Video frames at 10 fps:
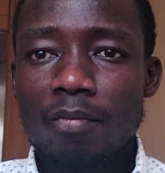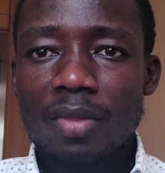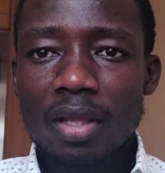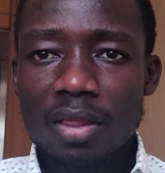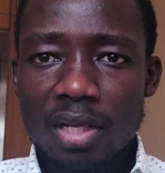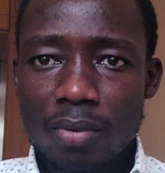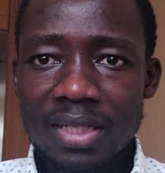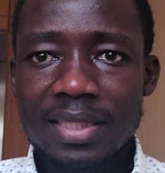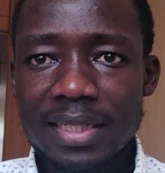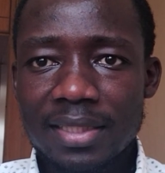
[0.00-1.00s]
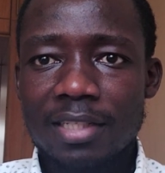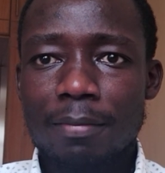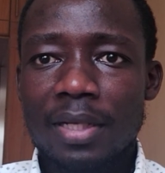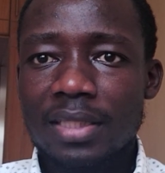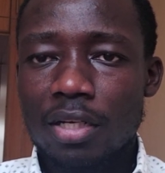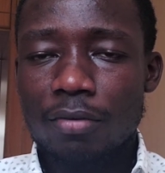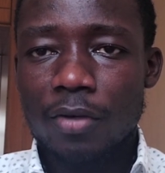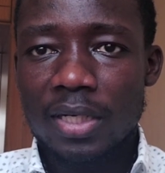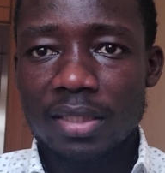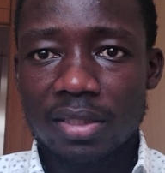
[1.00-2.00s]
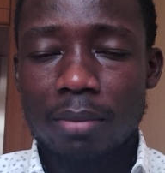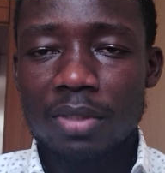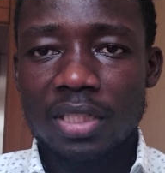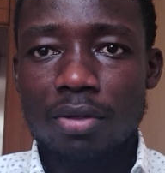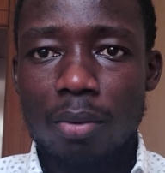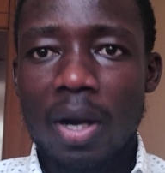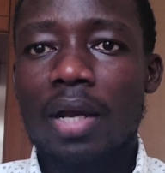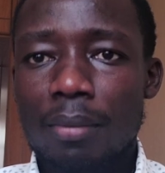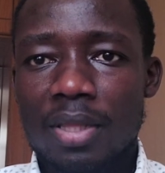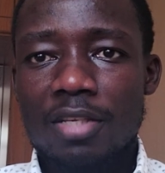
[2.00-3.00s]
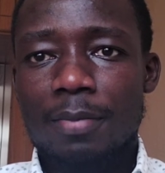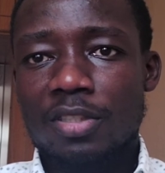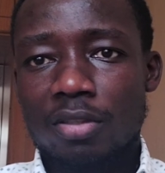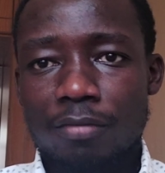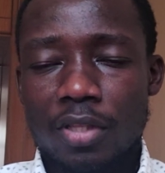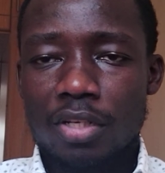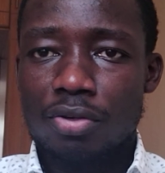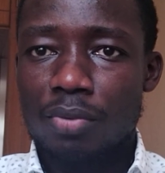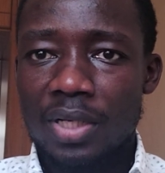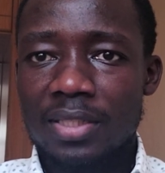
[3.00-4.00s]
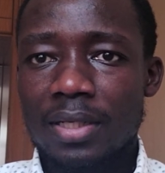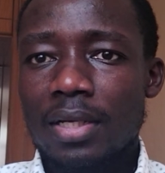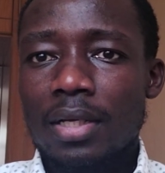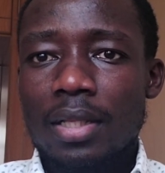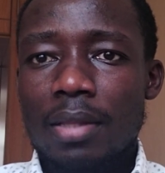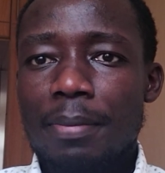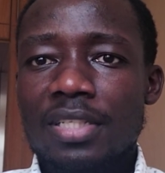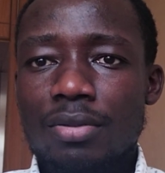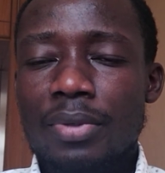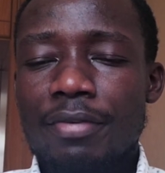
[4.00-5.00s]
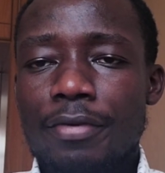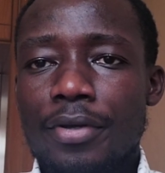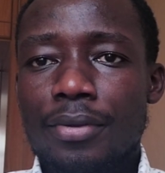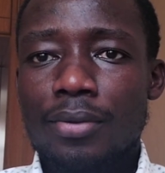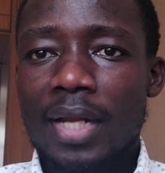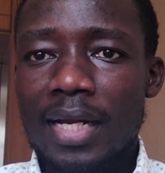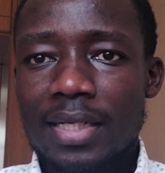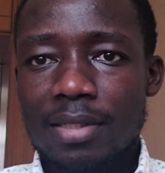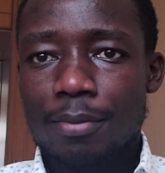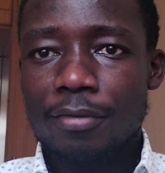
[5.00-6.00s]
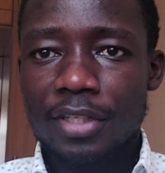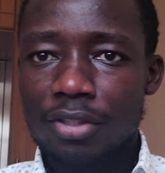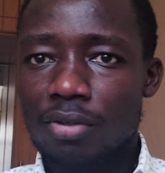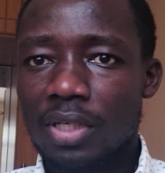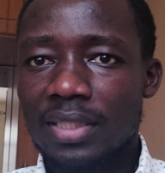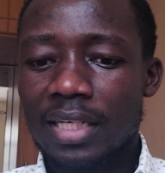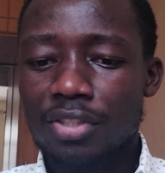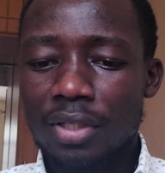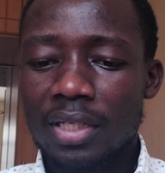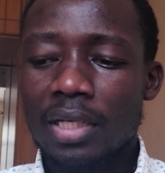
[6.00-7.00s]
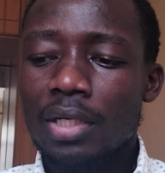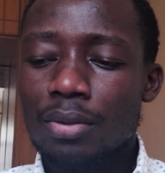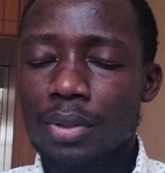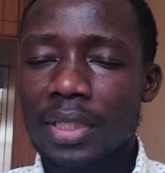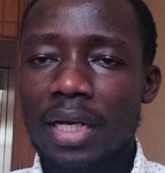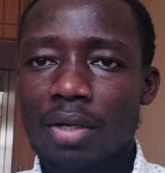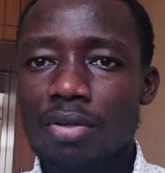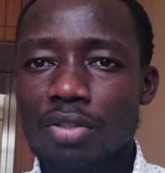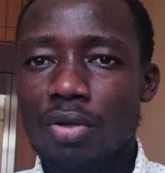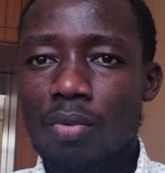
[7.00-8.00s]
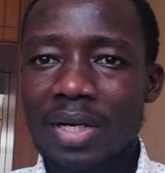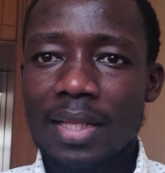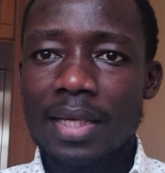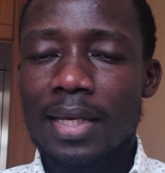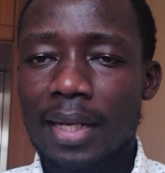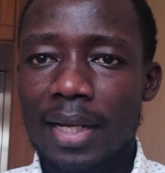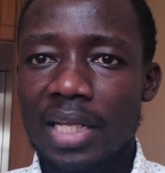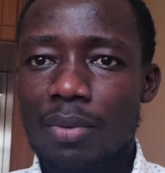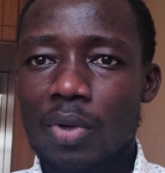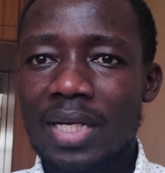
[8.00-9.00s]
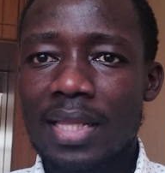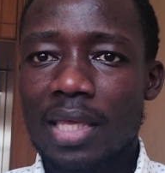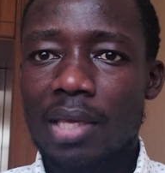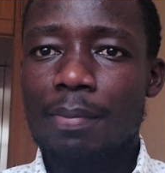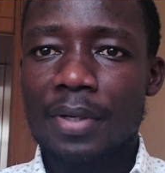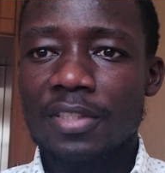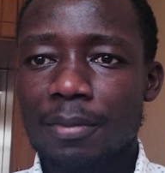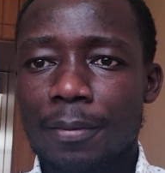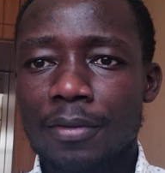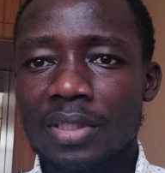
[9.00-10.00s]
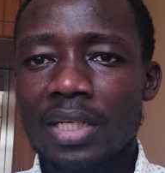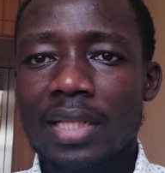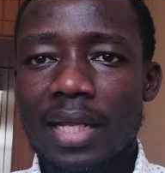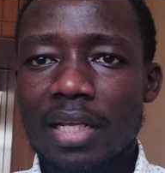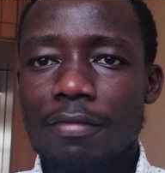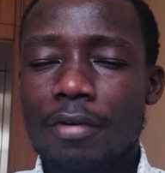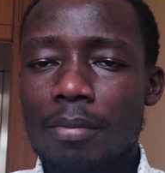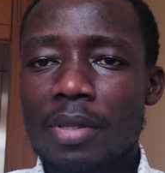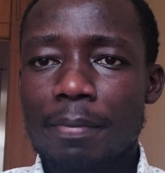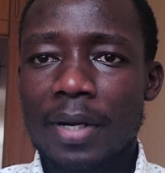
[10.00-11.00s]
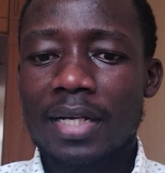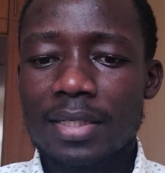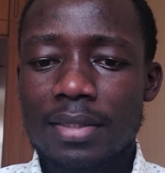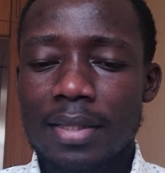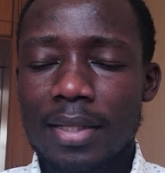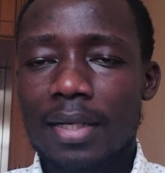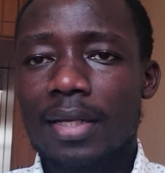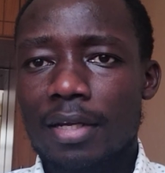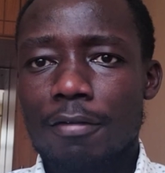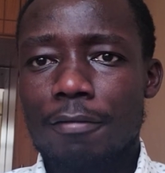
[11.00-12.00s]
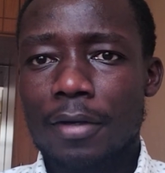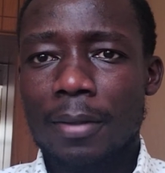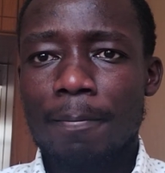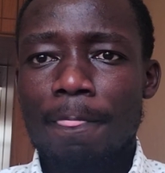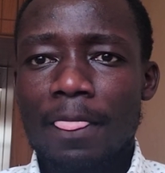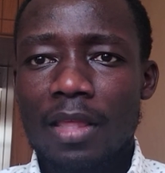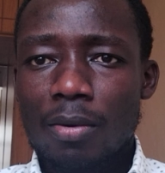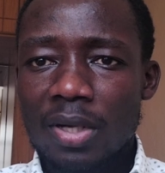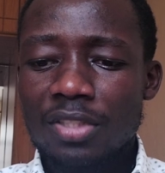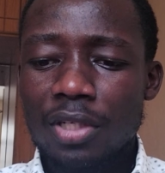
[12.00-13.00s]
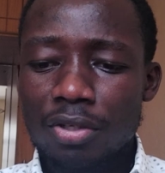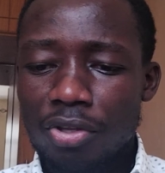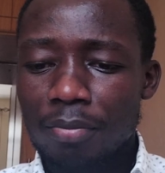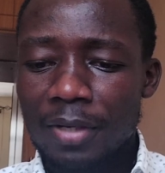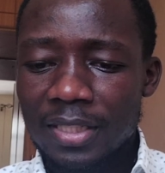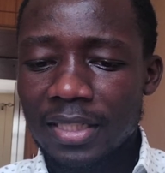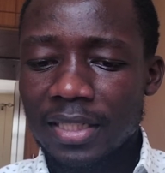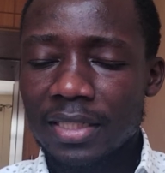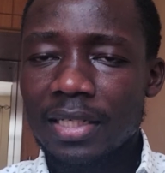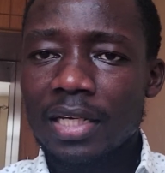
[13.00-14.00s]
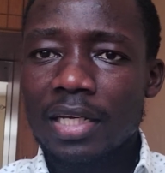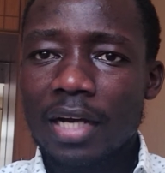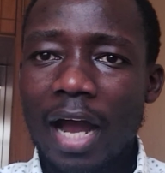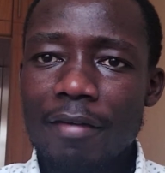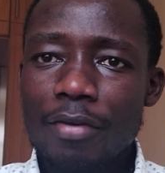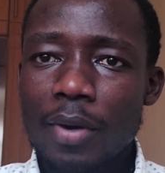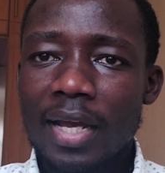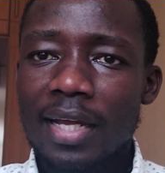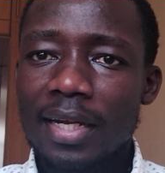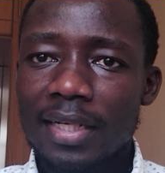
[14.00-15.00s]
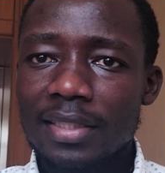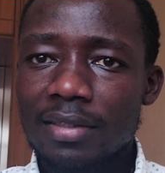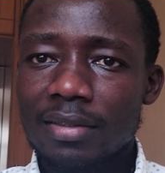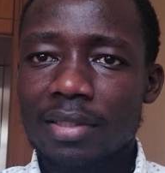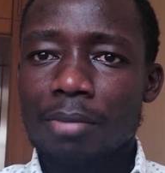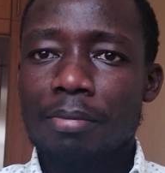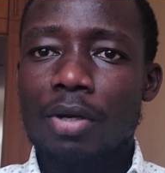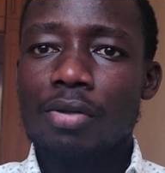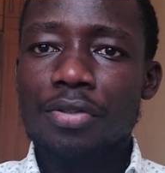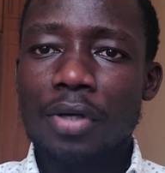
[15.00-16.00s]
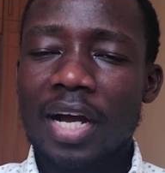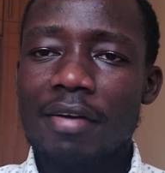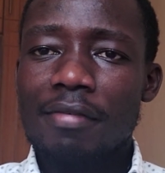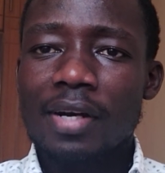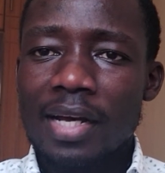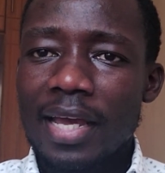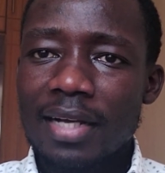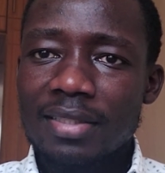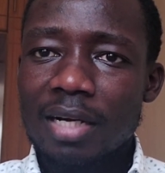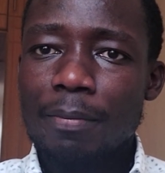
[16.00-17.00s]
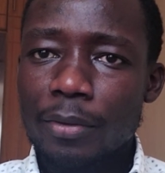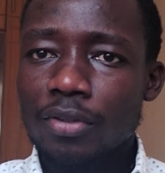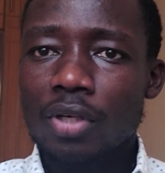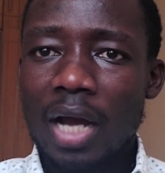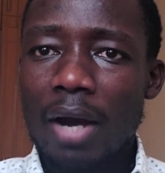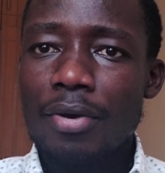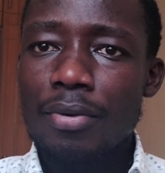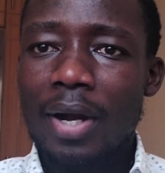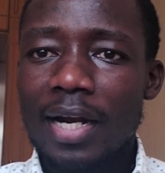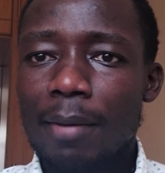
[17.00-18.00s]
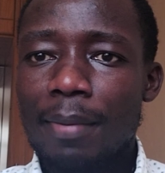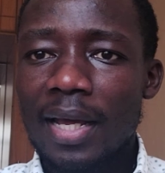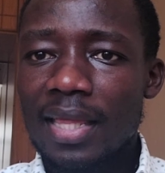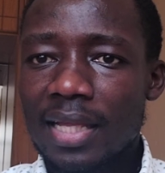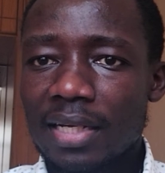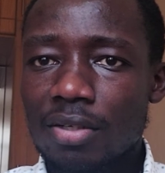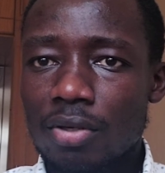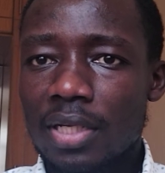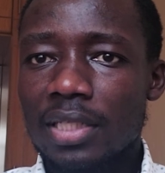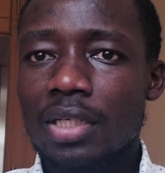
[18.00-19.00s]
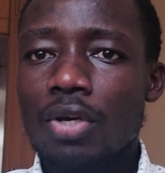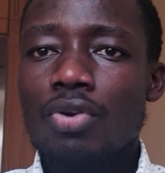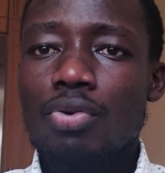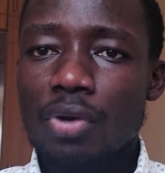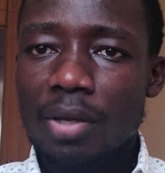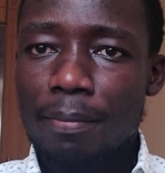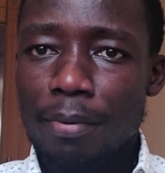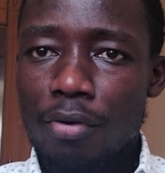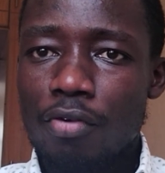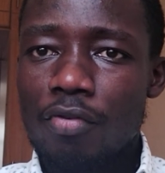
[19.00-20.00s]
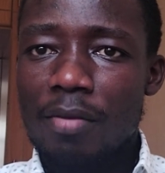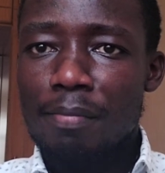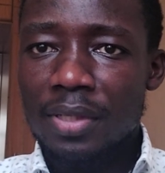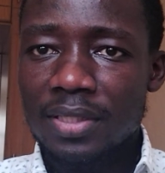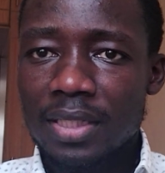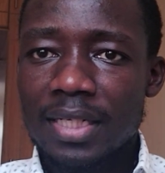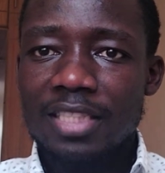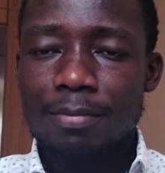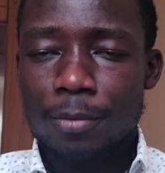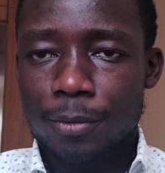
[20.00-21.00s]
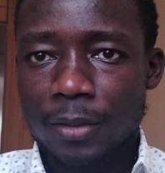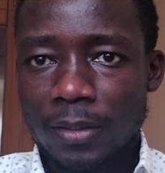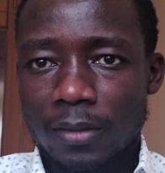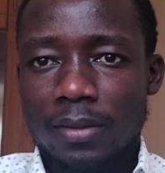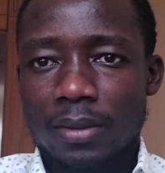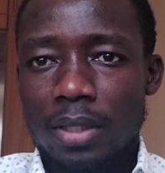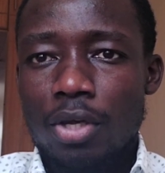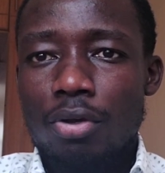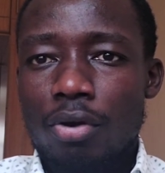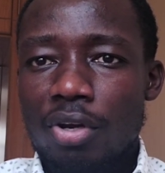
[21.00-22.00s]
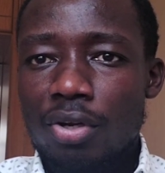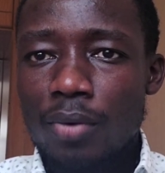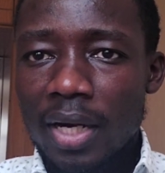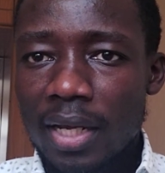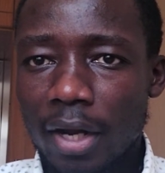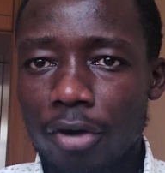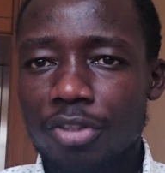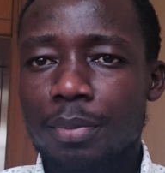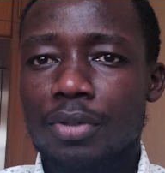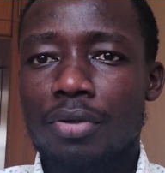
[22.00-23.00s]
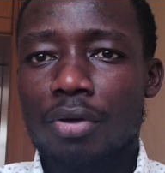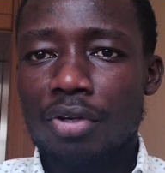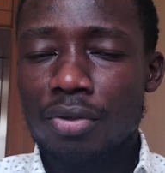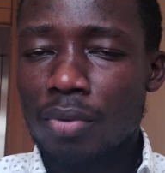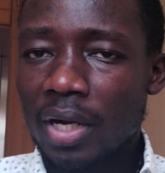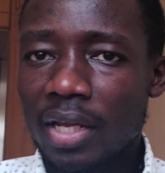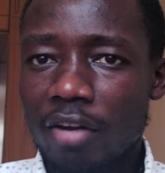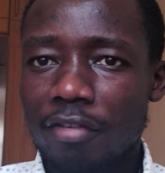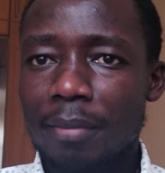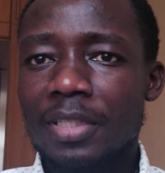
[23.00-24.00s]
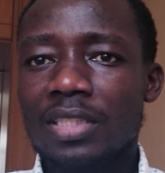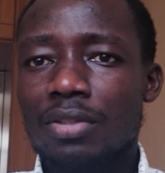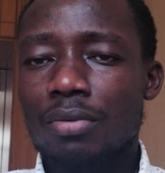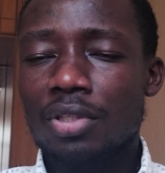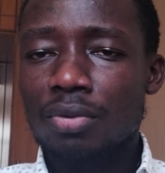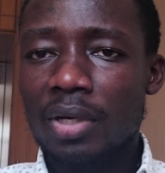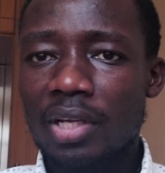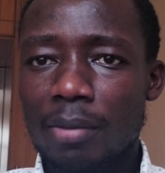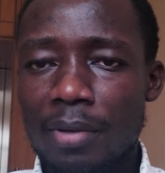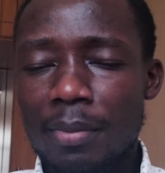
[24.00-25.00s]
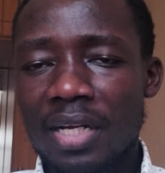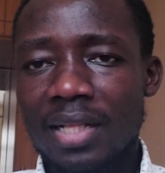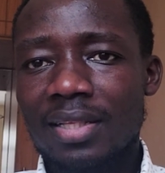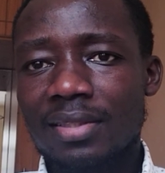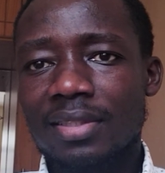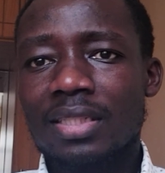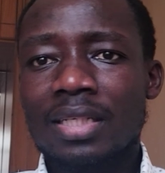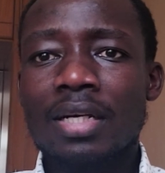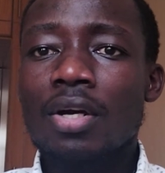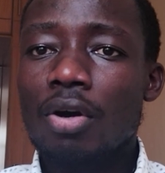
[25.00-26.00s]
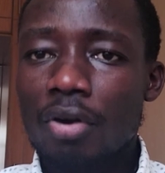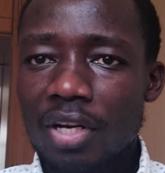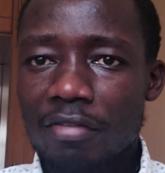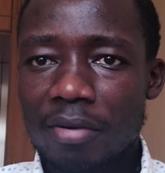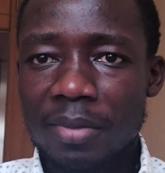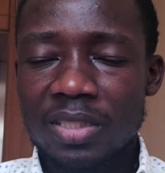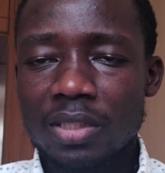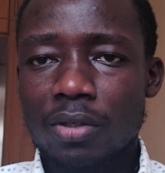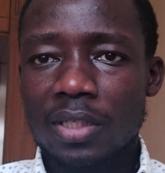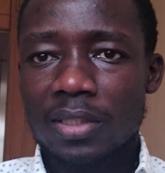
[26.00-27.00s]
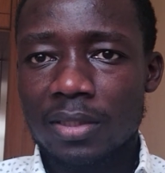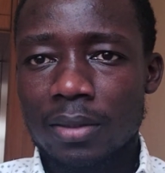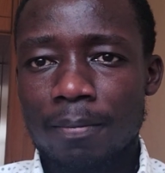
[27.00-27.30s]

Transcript: Then once that is in place and you've already established and you're working with this person for the 2 weeks, the best way for you to learn as a professional is actually to take notes on what are the key learning, what are the key principles that inform the practice in that line of work. Then once you're documenting it, have your key learnings, but also have examples on how you can apply that knowledge to improve the business processes. You're going to work in a hospital, you're going to work in a pharmacy, you're going to work in a primary healthcare center, or in a pharmaceutical industry.